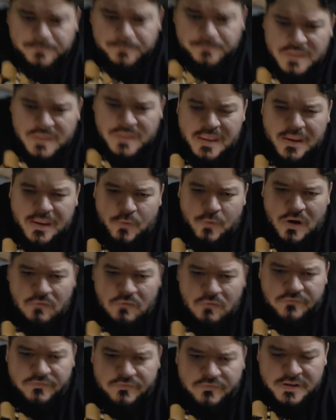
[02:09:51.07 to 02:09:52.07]
a
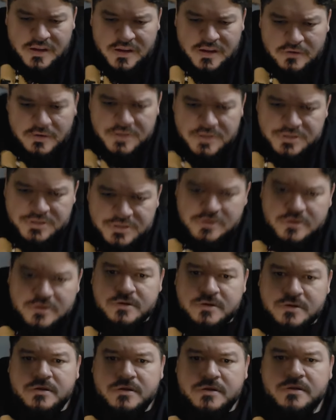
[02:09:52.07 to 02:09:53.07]
werewolf-looking
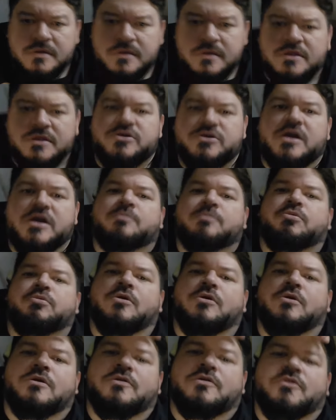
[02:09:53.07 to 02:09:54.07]
creature that tried to
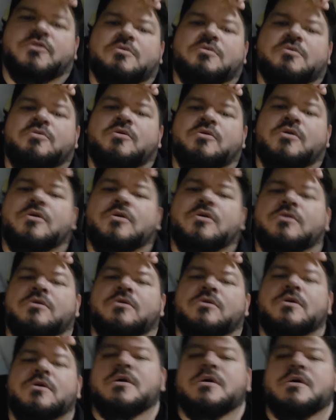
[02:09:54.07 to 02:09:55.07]
pull her through a portal,
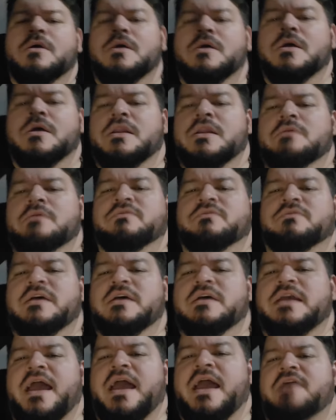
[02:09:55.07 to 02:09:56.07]
and it was
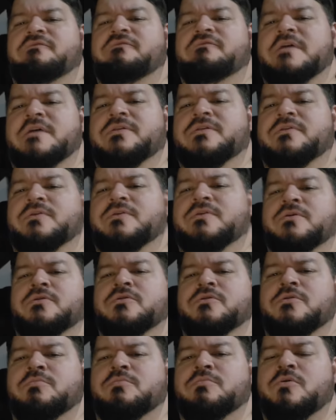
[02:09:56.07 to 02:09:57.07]
like halfway
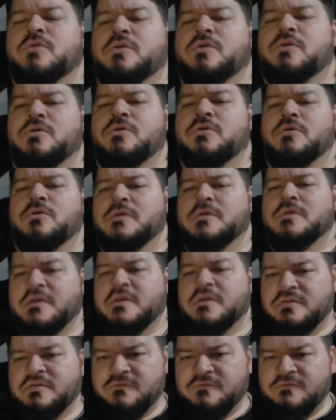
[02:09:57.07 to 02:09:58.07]
through the portal,
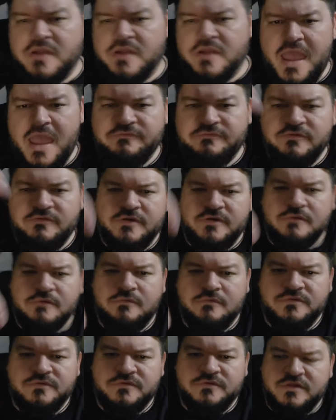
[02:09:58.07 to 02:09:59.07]
like the front half of it
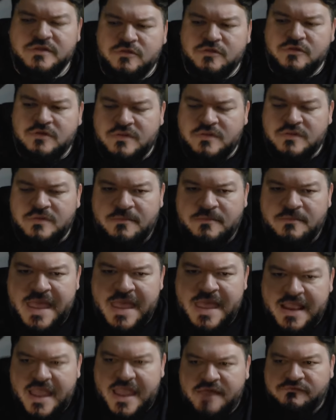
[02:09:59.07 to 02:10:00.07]
was, and the
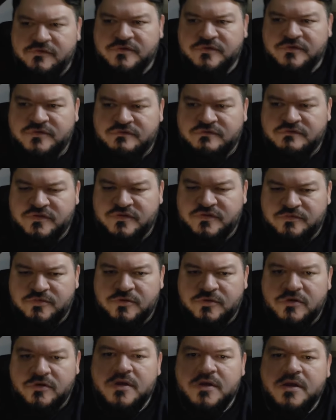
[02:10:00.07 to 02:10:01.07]
back half was
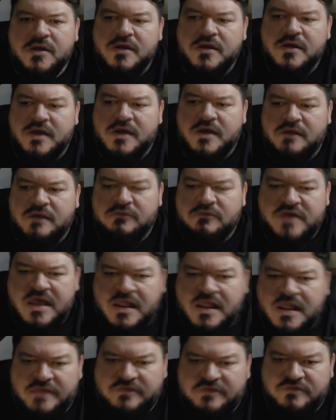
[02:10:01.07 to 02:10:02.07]
invisible, and it was
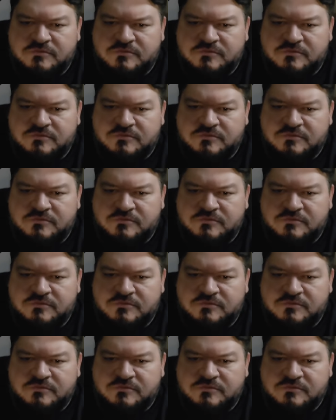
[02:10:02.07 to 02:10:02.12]
kind of like this